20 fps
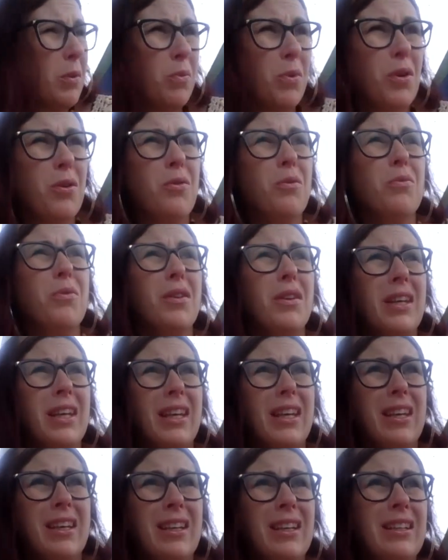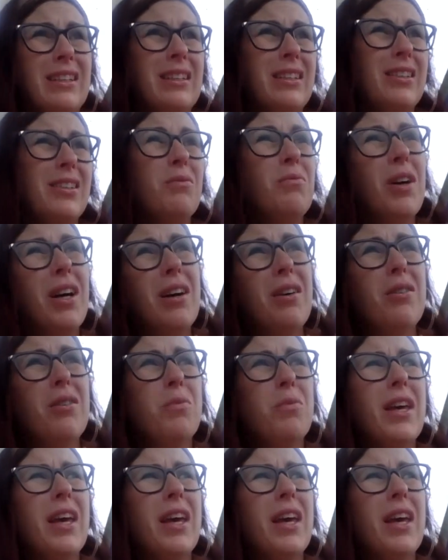We don't really, well,